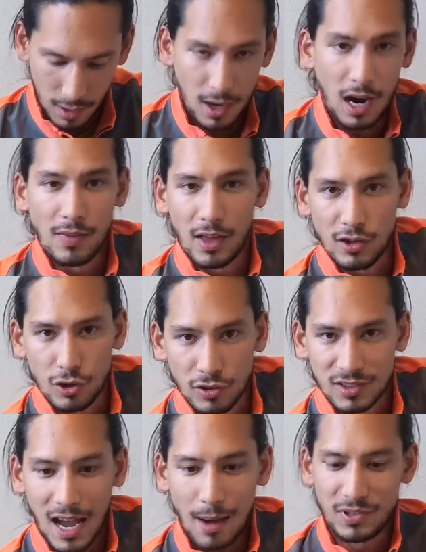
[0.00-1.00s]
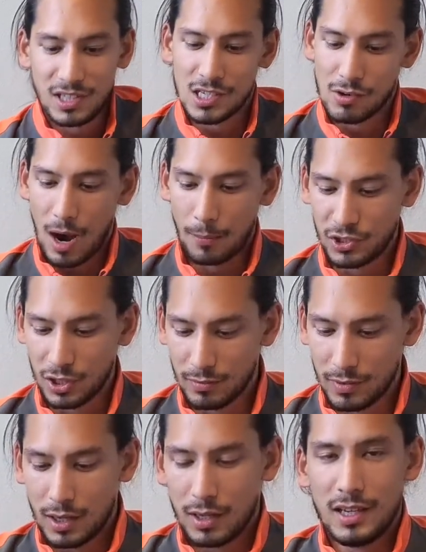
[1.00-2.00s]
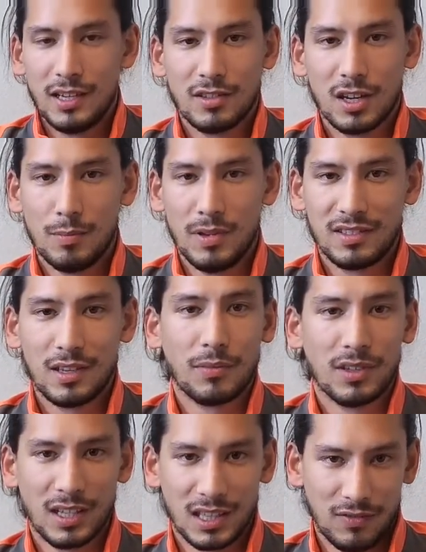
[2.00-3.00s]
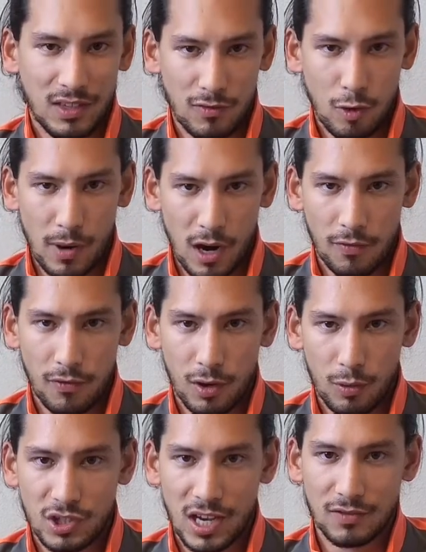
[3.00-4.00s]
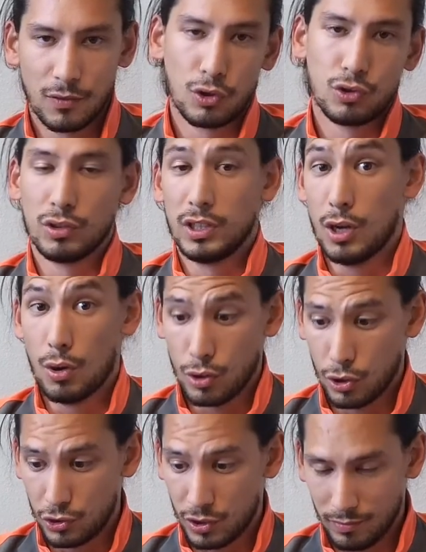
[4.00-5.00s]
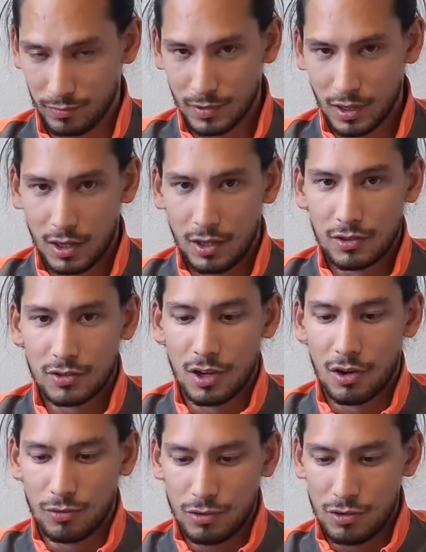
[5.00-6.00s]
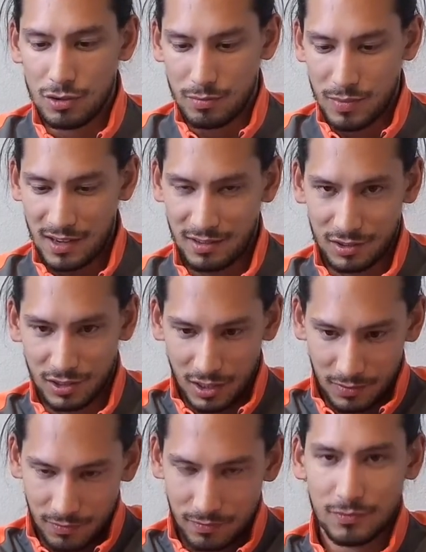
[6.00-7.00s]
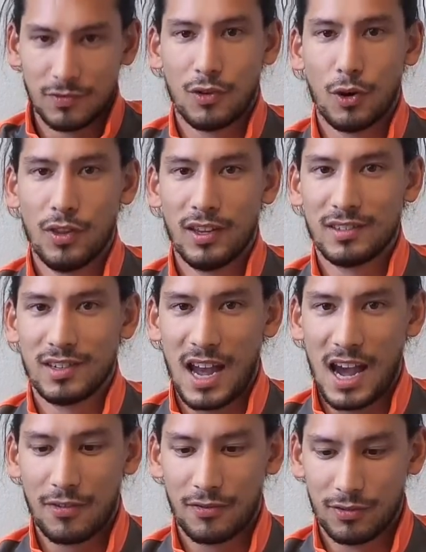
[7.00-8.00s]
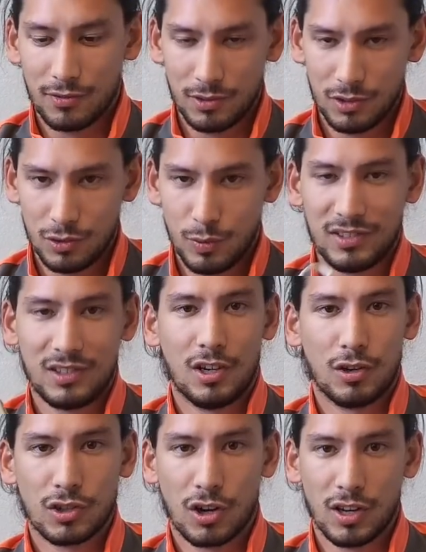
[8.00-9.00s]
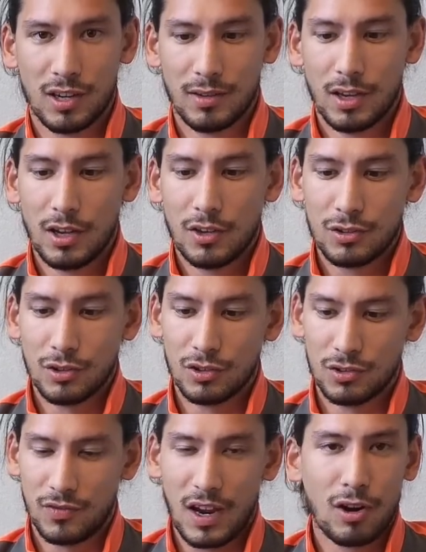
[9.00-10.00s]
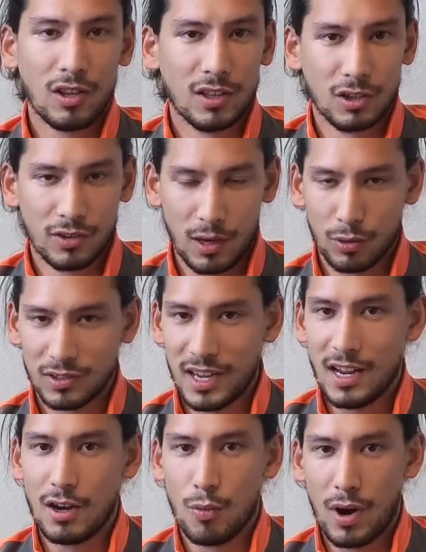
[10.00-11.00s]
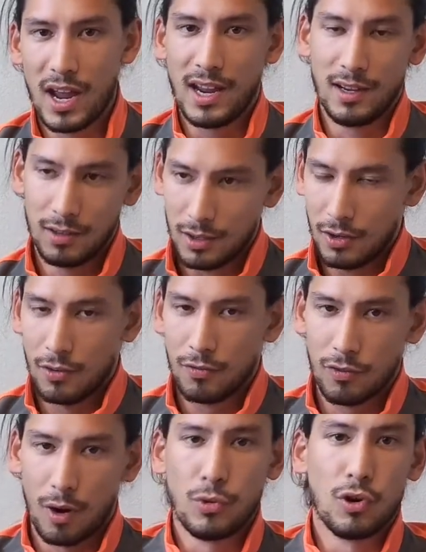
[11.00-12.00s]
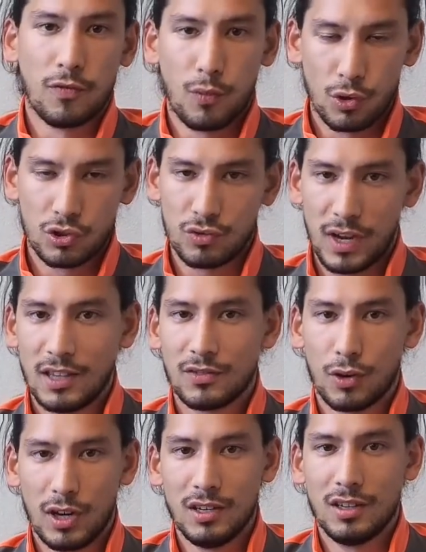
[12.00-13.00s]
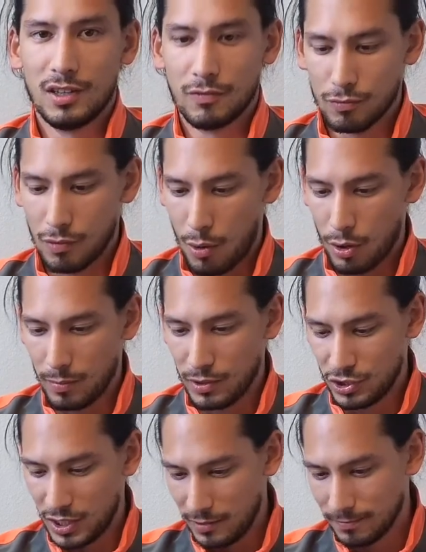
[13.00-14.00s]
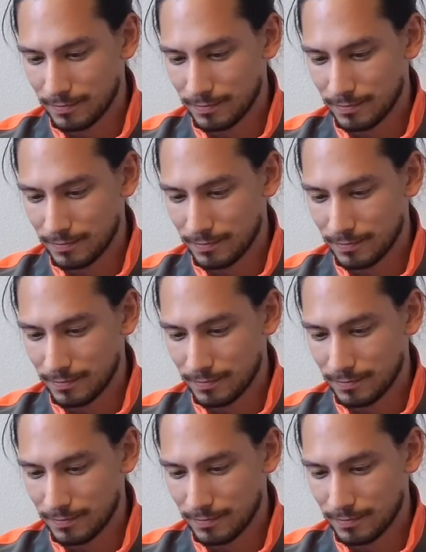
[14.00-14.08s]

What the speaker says: And then your top tier option is going to be something like the Vivobarefoot, which has virtually no cushion. So you can basically fold this in half, twist it, turn it, so there's very little that will take away from your force transfer into the rowing machine.